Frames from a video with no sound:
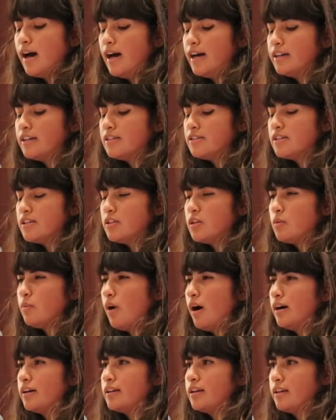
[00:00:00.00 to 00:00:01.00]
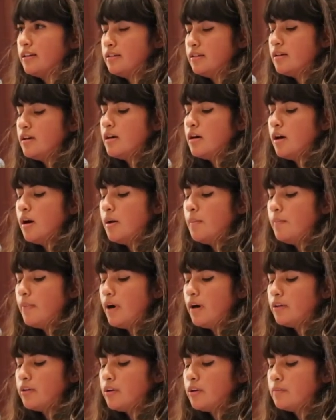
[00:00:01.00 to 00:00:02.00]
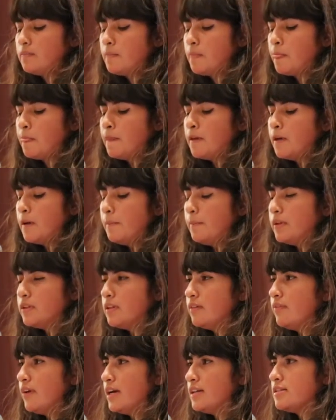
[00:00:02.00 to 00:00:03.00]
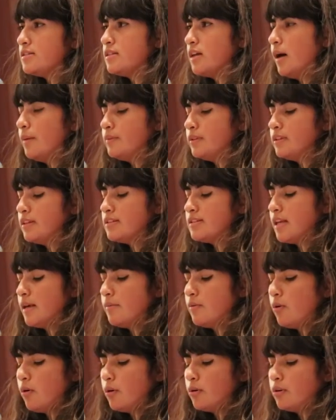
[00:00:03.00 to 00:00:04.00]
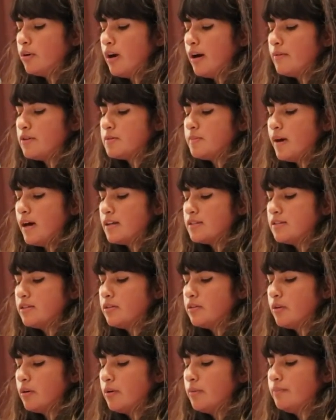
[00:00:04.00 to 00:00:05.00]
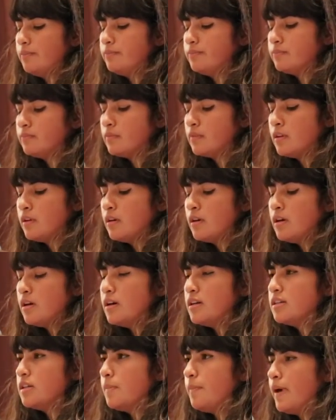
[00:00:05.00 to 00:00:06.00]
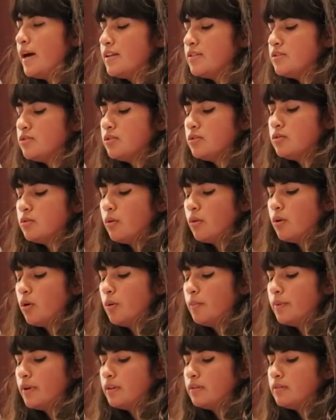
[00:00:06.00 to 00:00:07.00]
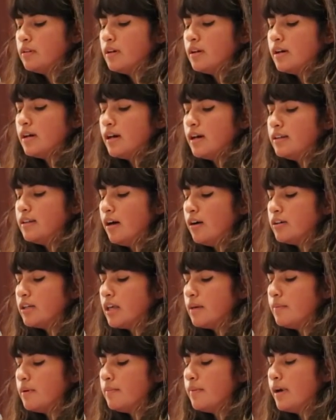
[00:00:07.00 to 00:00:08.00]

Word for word: I continued walking, unbothered, but the van stopped in the same corner I was passing through. The passenger door opened, and out came